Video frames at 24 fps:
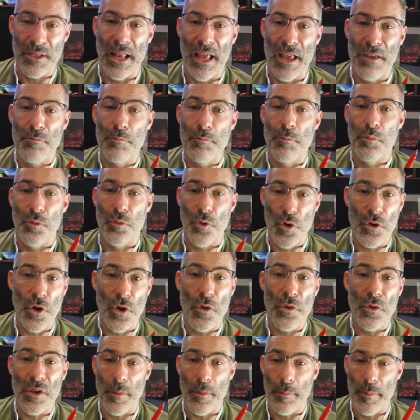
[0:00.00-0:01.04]
If
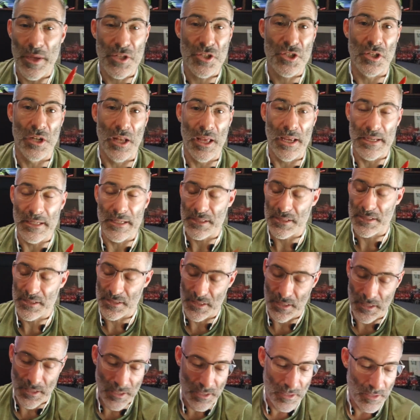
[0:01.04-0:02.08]
Bruno capitulates,
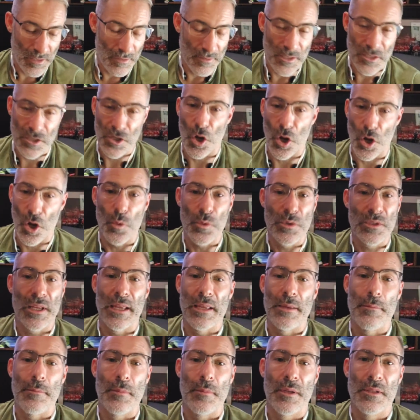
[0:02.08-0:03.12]
this whole
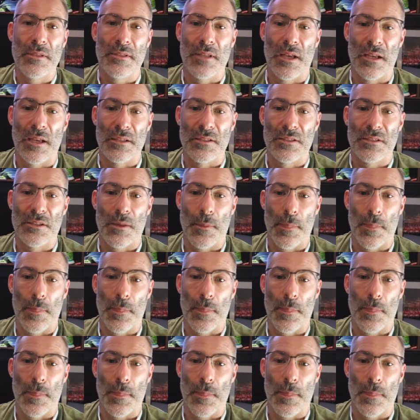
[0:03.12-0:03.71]
team does